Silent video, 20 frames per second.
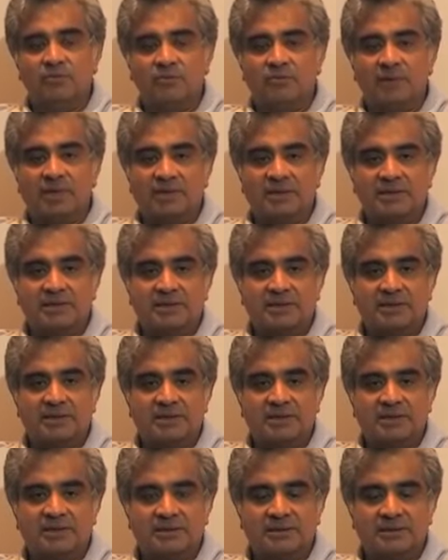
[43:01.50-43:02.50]
passionate
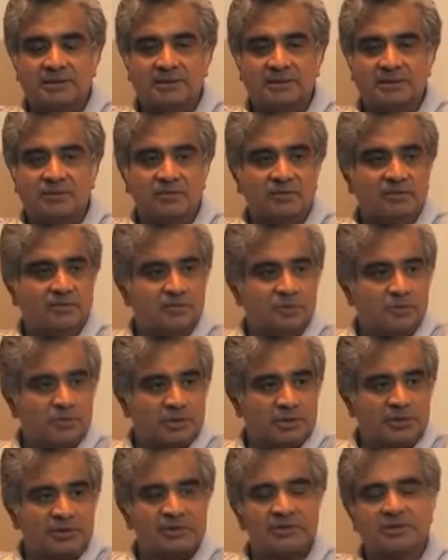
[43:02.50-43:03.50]
uh, this of
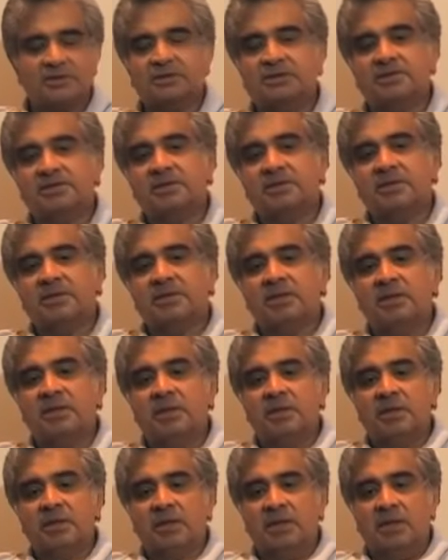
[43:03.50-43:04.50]
computers.
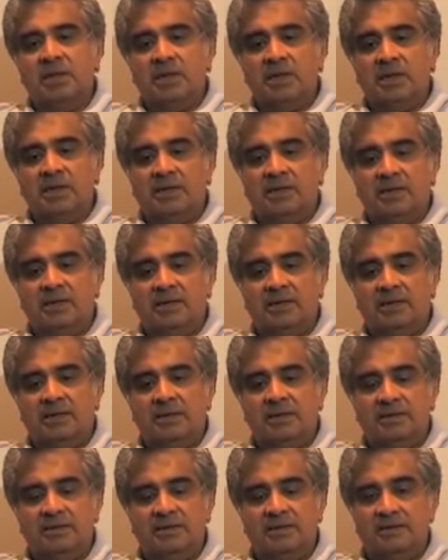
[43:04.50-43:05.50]
And
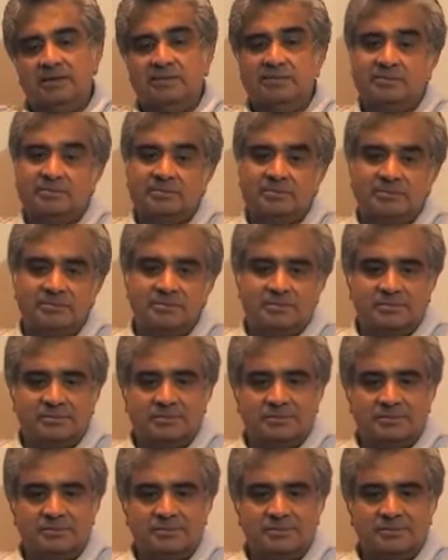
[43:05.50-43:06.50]
uh,
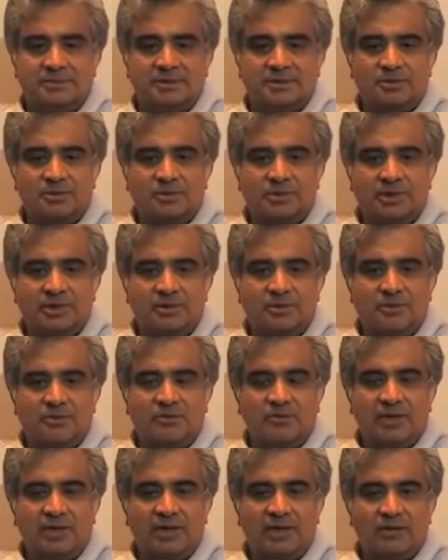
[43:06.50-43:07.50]
just to tell you,
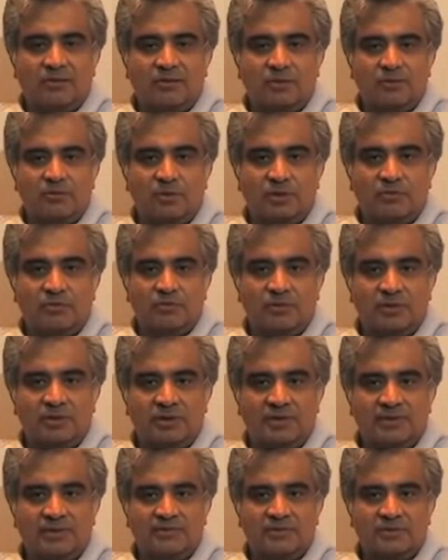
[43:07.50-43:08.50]
we argued the Vodafone
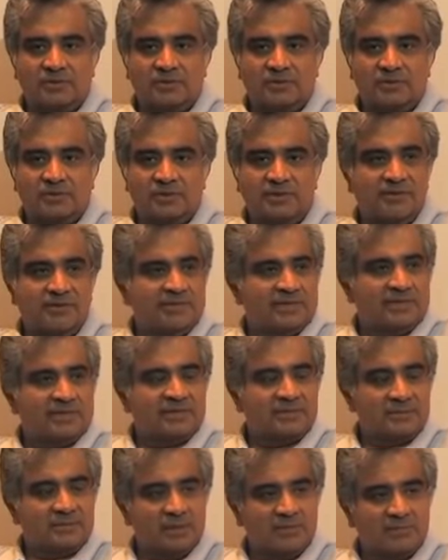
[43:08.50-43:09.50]
case for three
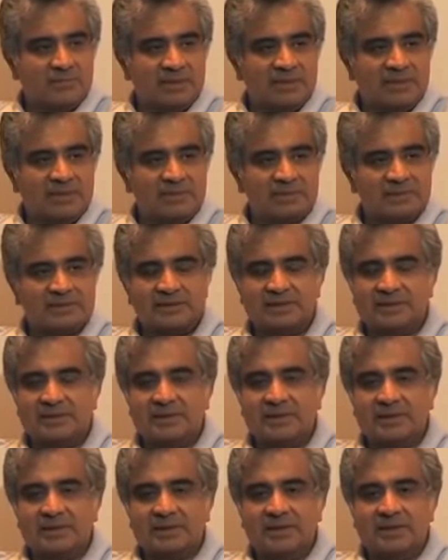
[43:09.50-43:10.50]
weeks in Bombay.
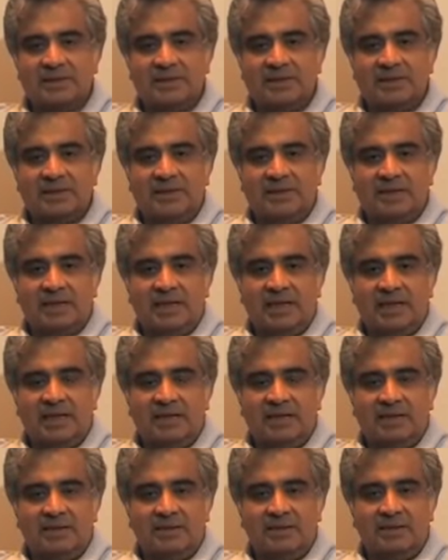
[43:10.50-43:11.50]
I
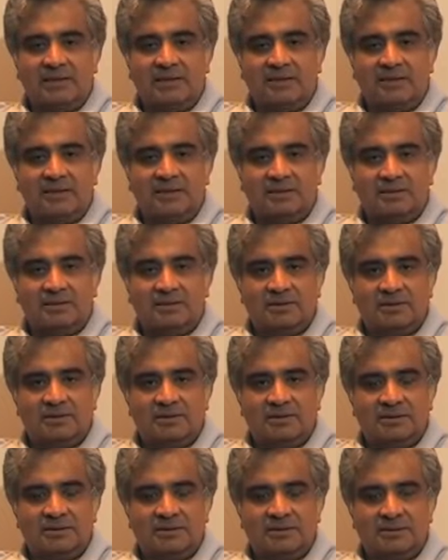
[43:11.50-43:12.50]
did not,
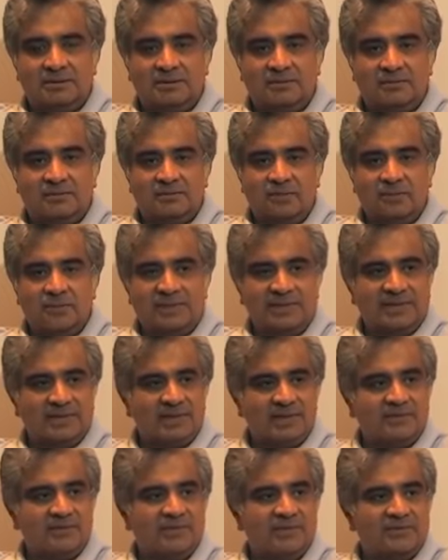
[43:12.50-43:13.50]
for
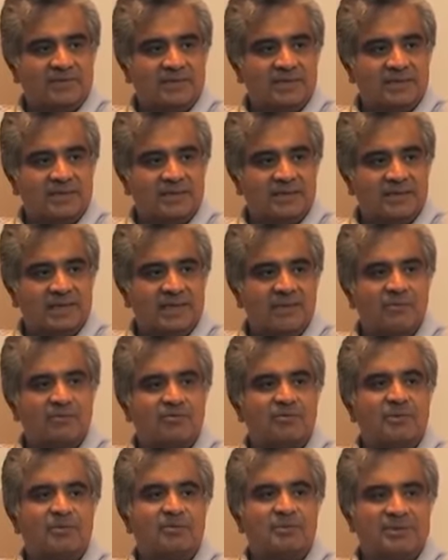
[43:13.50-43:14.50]
myself, have a single scrap
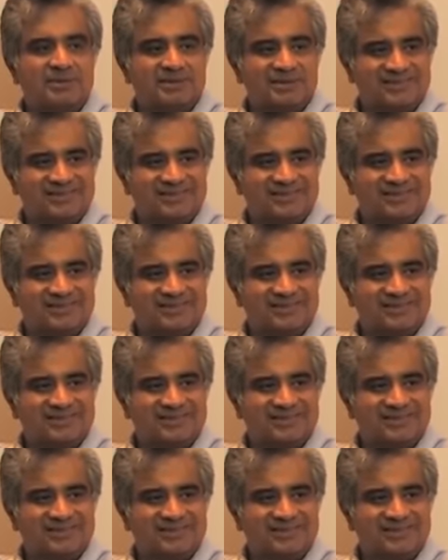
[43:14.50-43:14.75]
of paper.